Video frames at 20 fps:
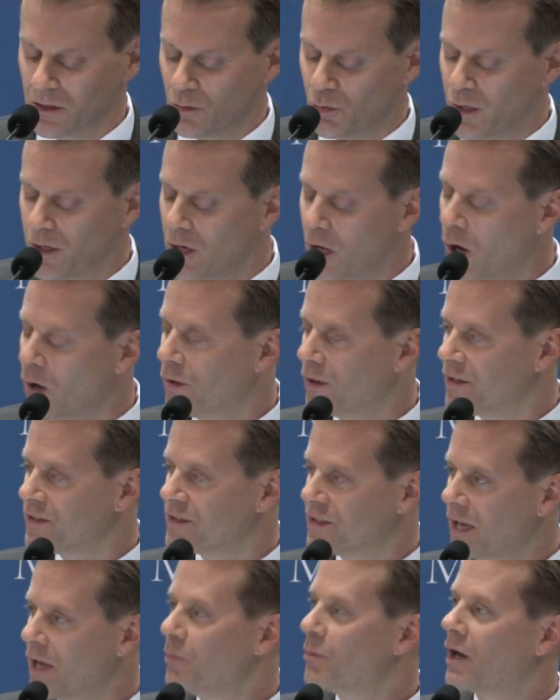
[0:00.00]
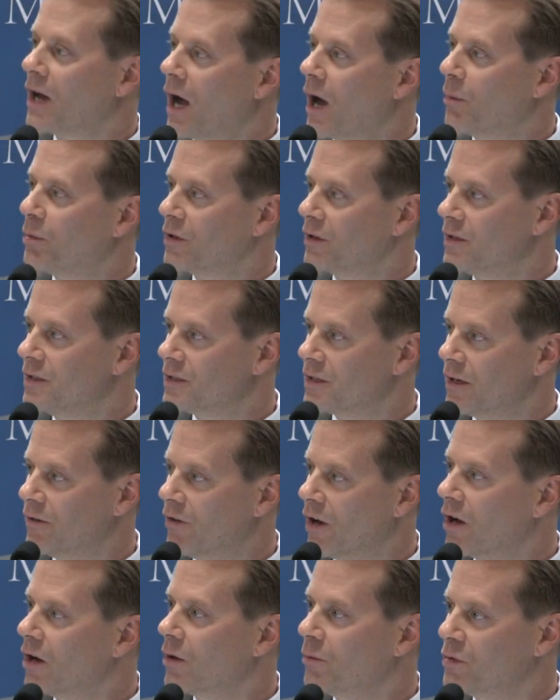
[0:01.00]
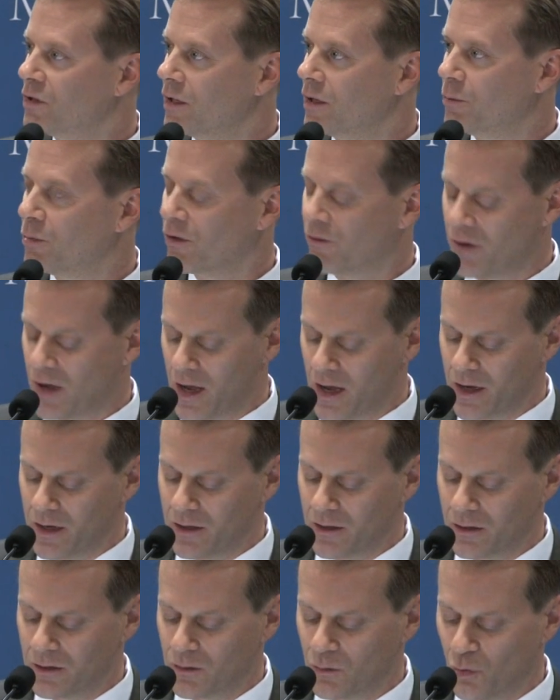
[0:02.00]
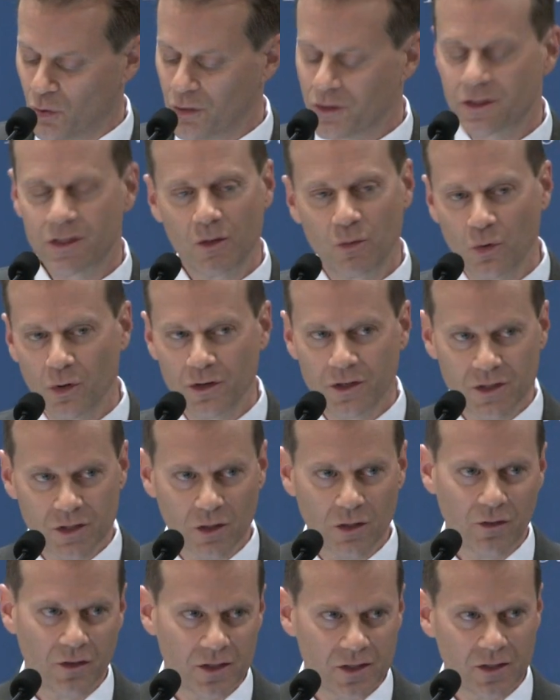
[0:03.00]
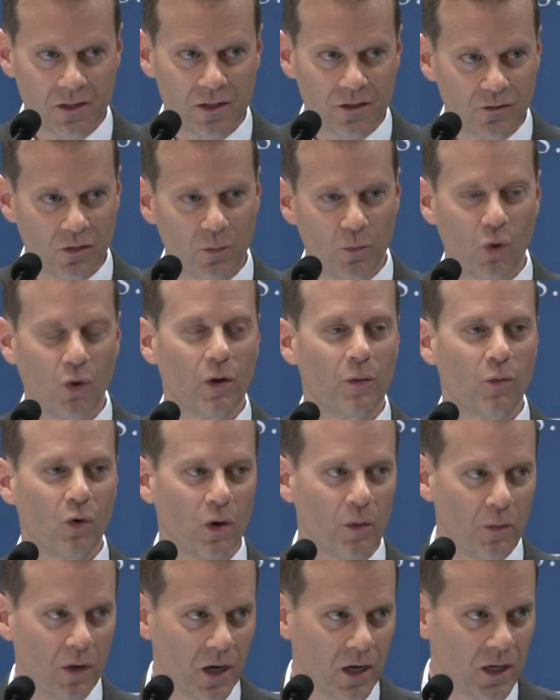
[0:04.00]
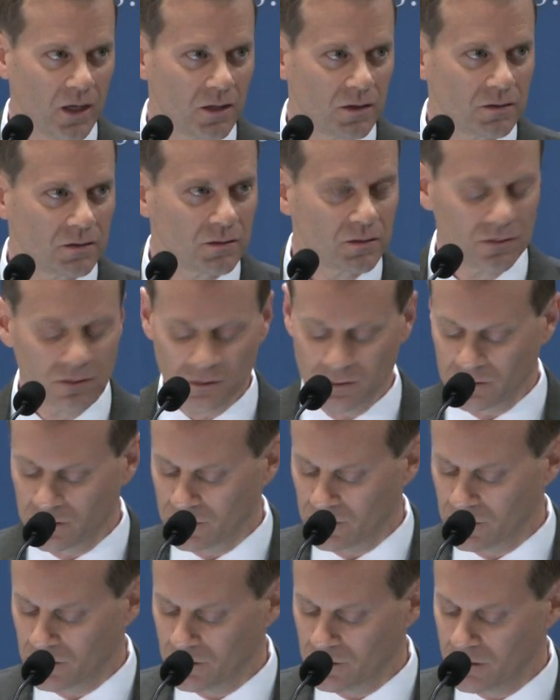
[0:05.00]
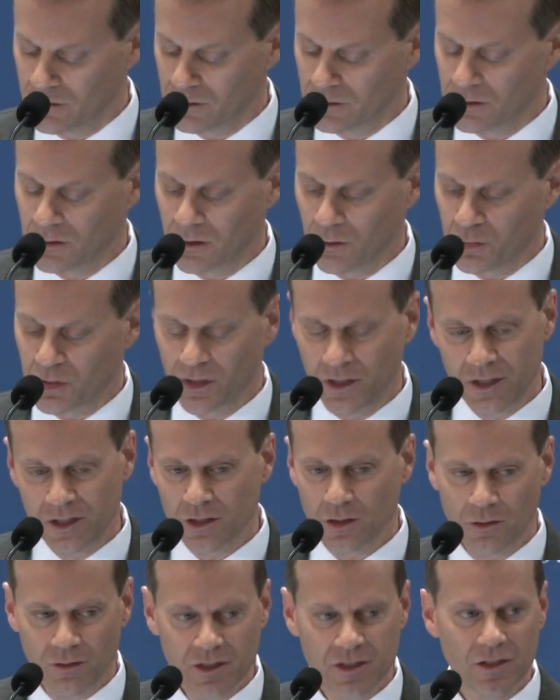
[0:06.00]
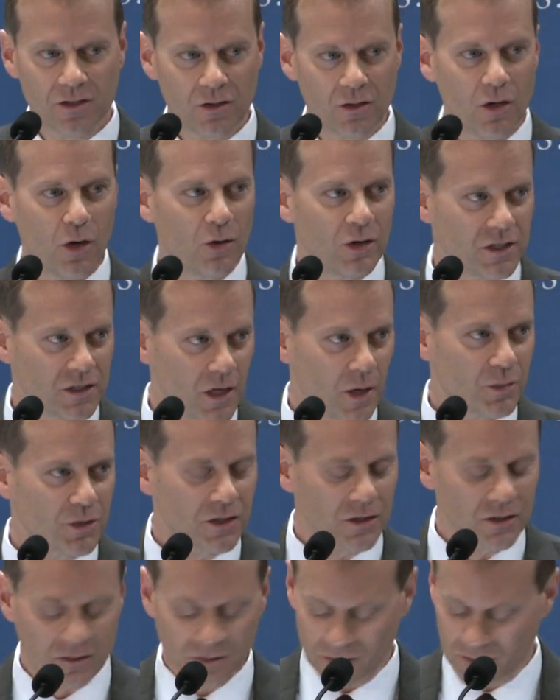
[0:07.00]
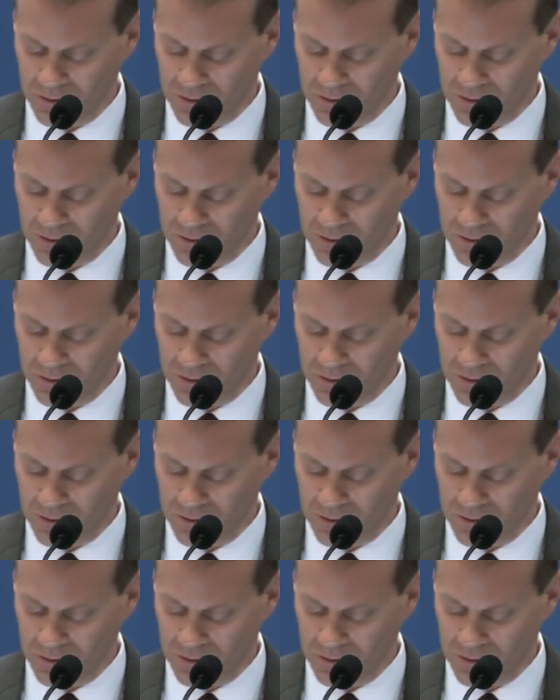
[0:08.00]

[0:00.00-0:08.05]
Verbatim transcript: We know that state monopolies invariably provide worse and worse services for more and more money. And police services are no exception.